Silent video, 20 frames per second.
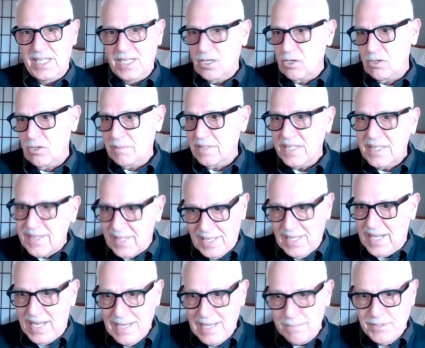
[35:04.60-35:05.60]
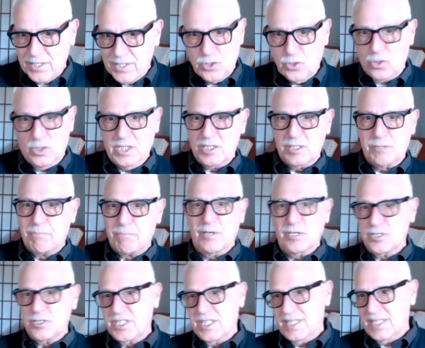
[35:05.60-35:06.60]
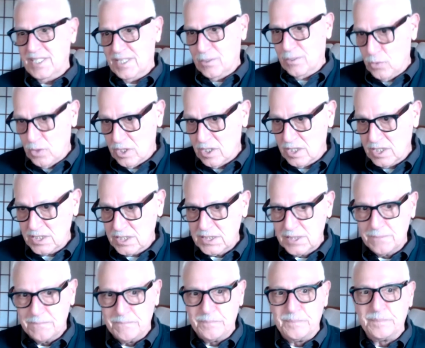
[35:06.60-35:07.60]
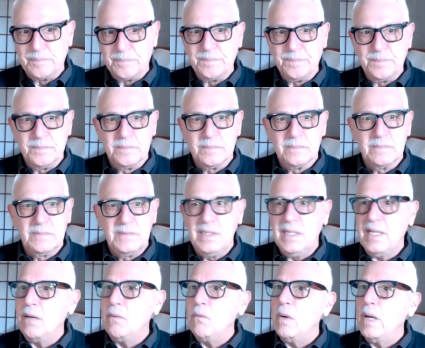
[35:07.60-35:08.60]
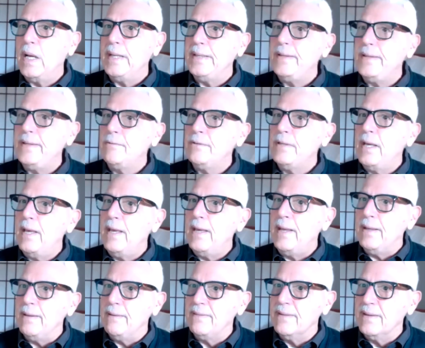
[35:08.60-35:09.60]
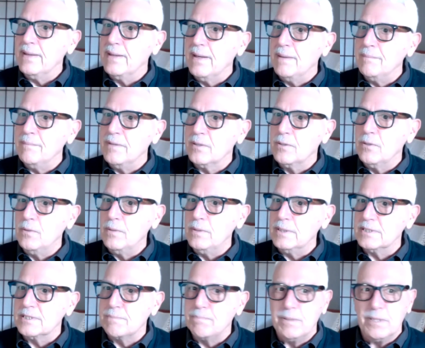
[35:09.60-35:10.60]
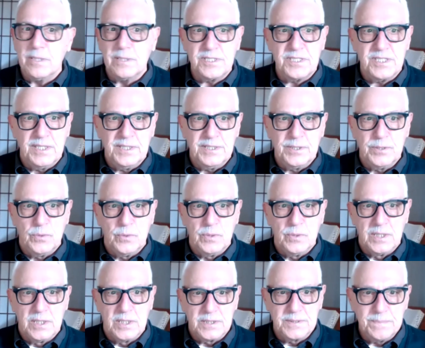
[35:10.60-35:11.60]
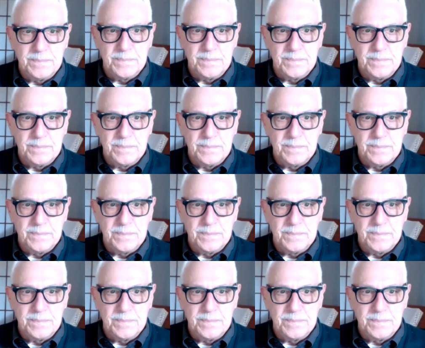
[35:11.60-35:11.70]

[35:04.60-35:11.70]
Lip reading: Coleman think I'm the coolest person in the world. Now, why don't I think I'm the coolest person in the world?